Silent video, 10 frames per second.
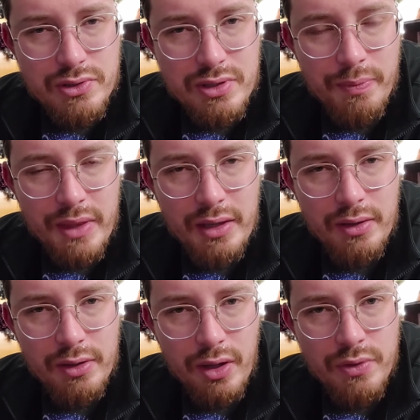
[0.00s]
something
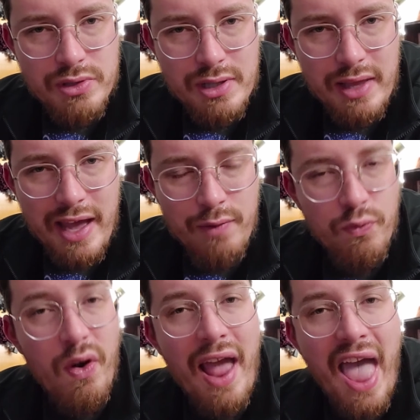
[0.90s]
close to that
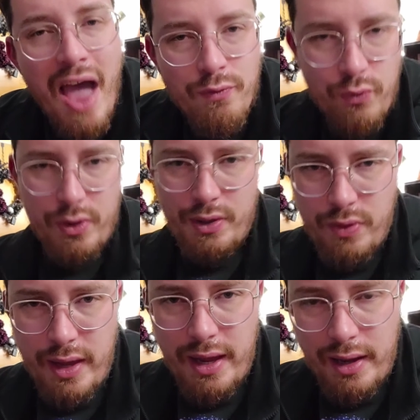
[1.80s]
for
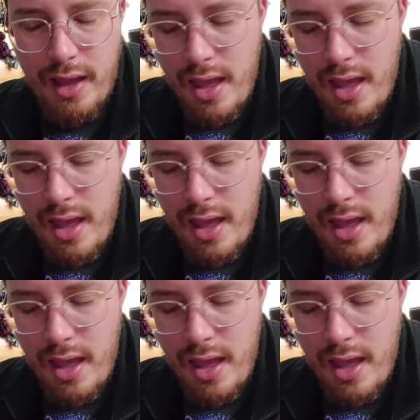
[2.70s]
everything.